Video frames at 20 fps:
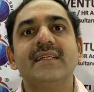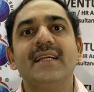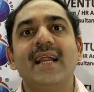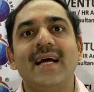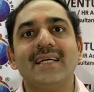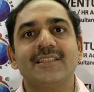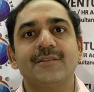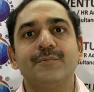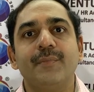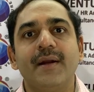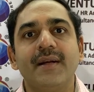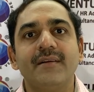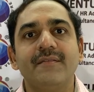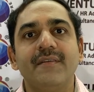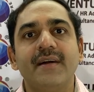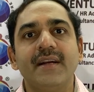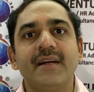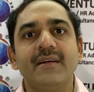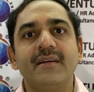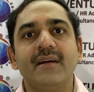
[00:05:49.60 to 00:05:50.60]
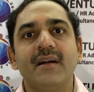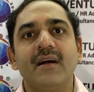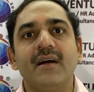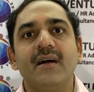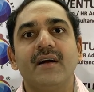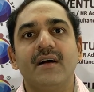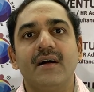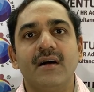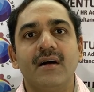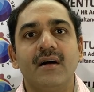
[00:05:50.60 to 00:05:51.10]
an aspect wherein
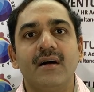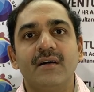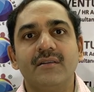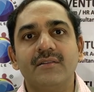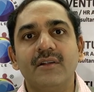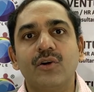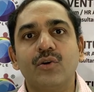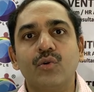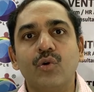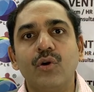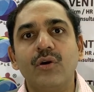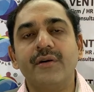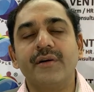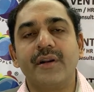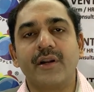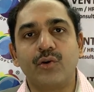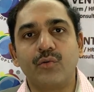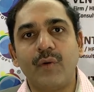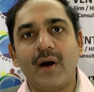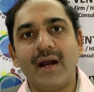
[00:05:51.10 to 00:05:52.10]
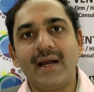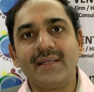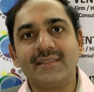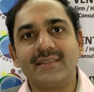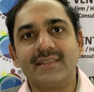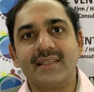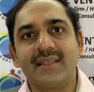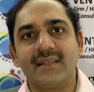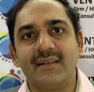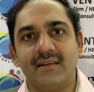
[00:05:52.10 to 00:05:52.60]
the role
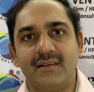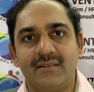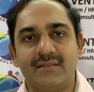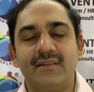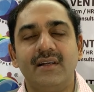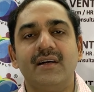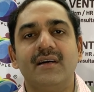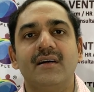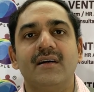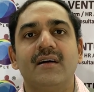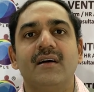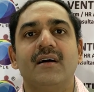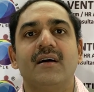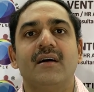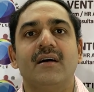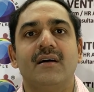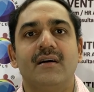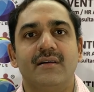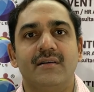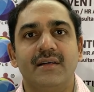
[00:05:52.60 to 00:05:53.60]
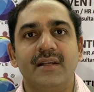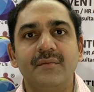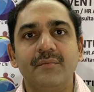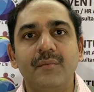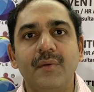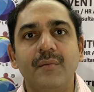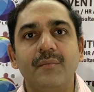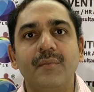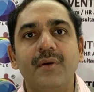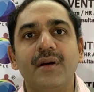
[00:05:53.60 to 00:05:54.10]
requires the team
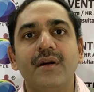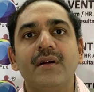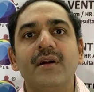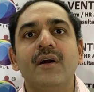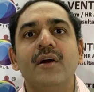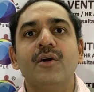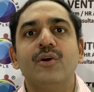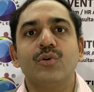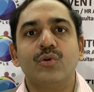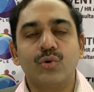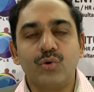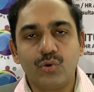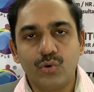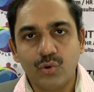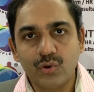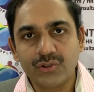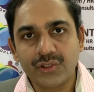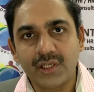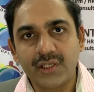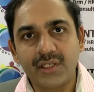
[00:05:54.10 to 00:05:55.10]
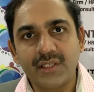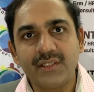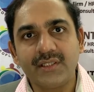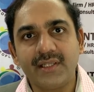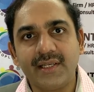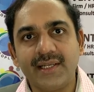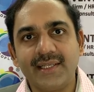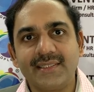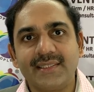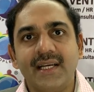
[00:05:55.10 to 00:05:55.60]
member to know certain
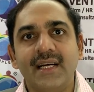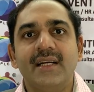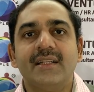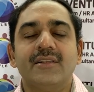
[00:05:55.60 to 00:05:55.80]
things.